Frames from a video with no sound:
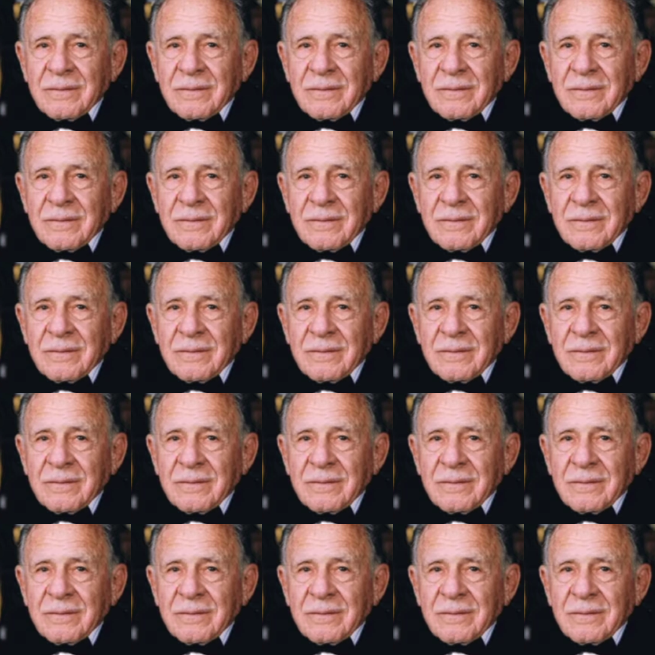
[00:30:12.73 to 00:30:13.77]

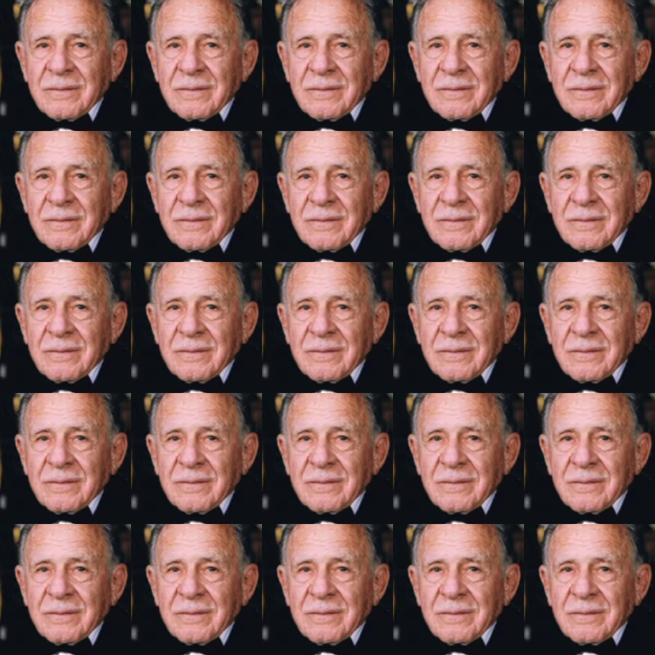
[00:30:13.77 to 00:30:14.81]

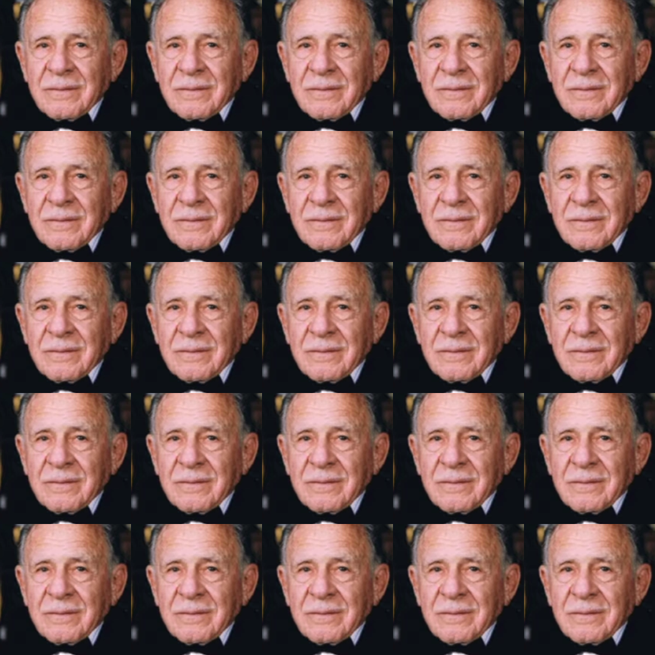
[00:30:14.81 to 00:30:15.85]

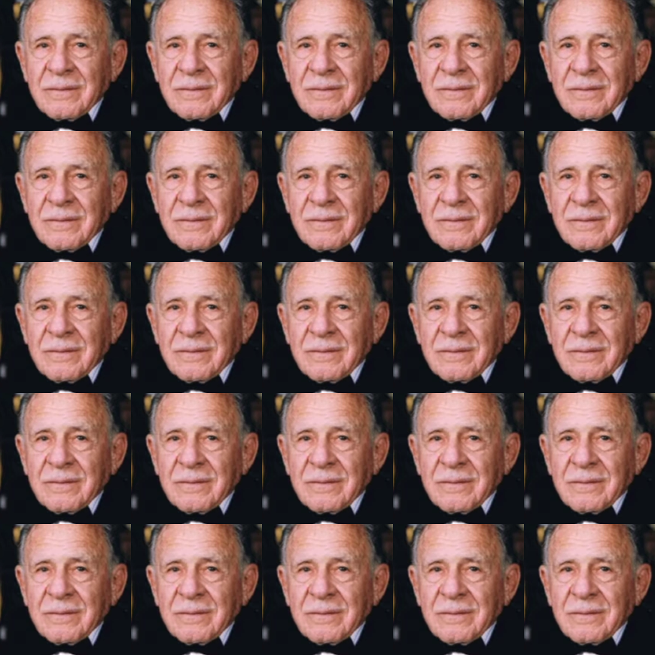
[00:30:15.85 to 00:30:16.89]

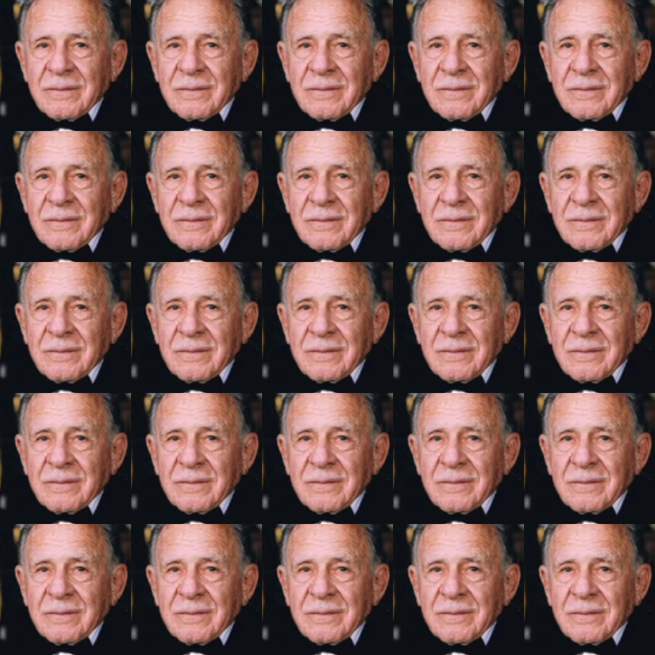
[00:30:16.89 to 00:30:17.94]

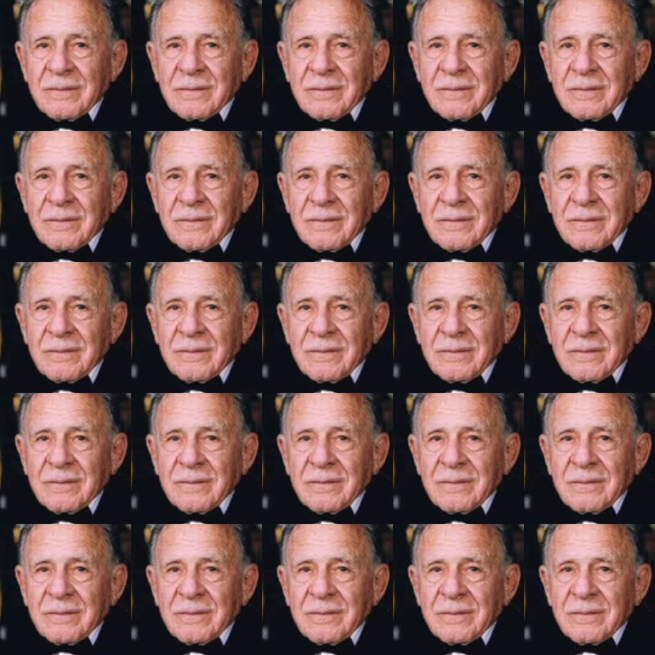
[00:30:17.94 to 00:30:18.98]

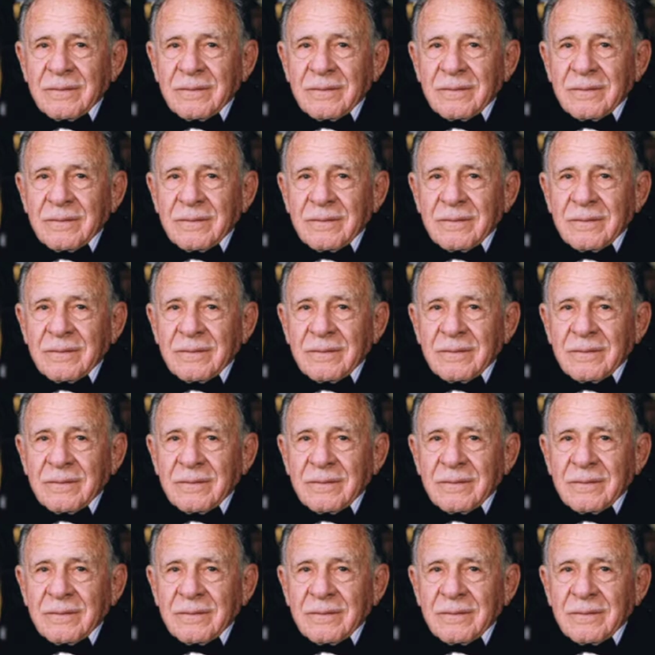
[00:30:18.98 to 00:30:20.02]

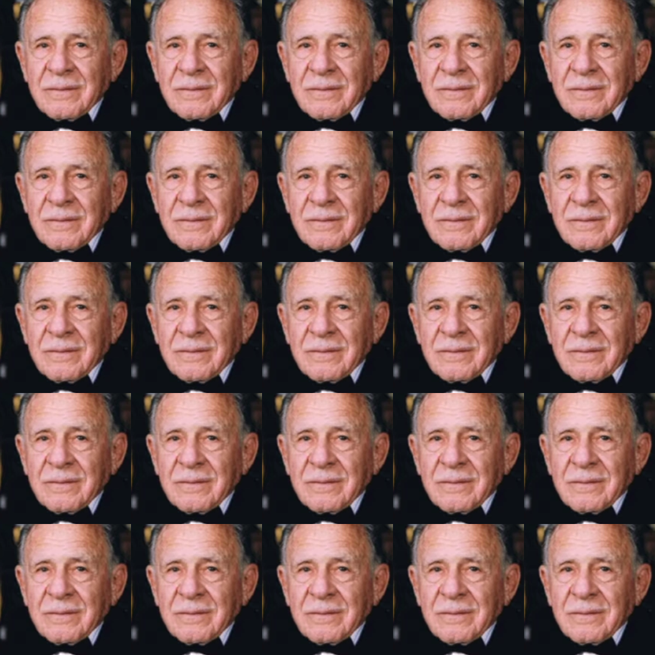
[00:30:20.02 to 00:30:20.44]
[no speech]